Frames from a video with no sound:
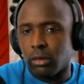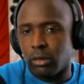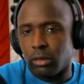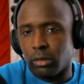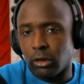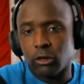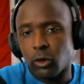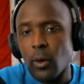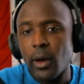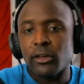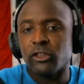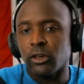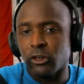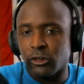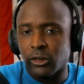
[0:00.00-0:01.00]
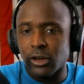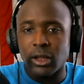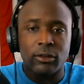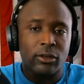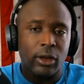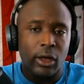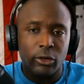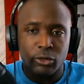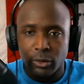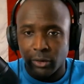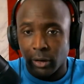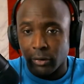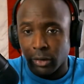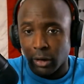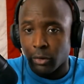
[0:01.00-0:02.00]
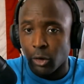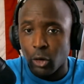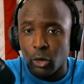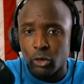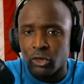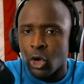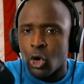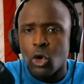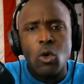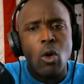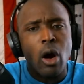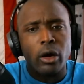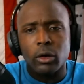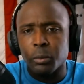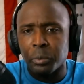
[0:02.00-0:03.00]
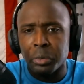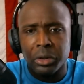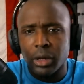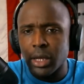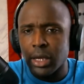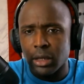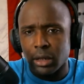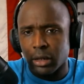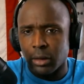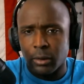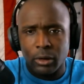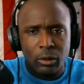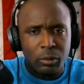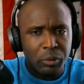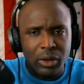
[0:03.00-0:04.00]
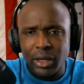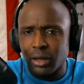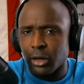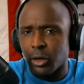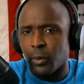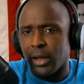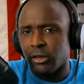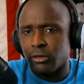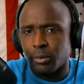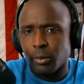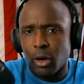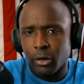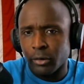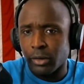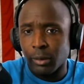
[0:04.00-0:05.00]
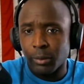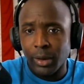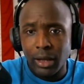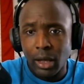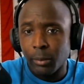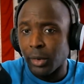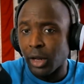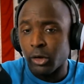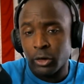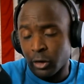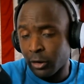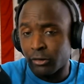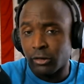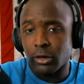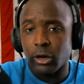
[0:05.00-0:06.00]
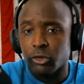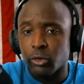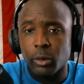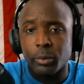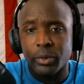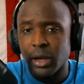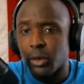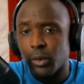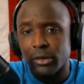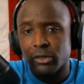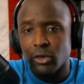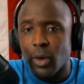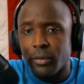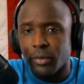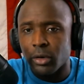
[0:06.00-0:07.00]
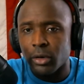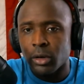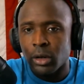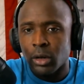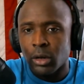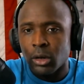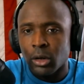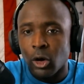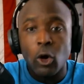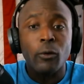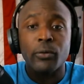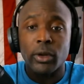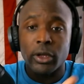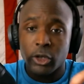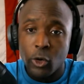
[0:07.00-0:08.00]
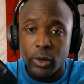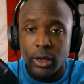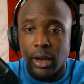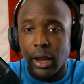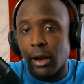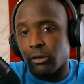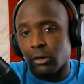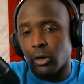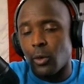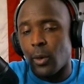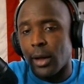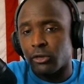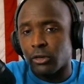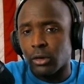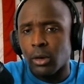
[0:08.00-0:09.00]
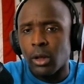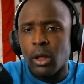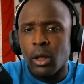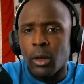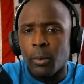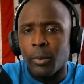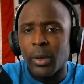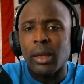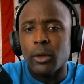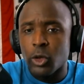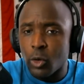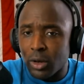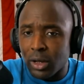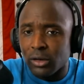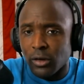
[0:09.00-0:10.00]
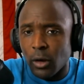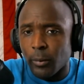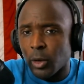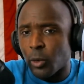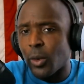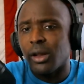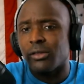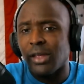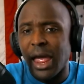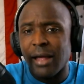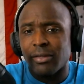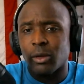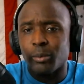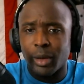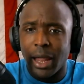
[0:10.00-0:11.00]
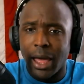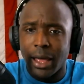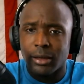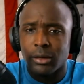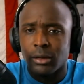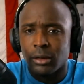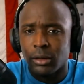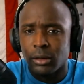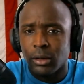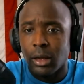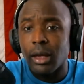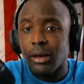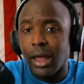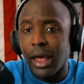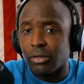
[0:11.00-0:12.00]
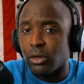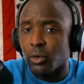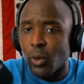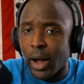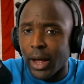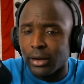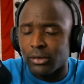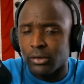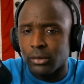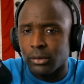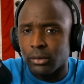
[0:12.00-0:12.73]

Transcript: this question is to the intellectuals out there, those who are completely, completely way smarter than me. I'm not on your intellectual plane whatsoever. Hopefully you can answer the question. Maybe you can tell me what is acting black and acting white.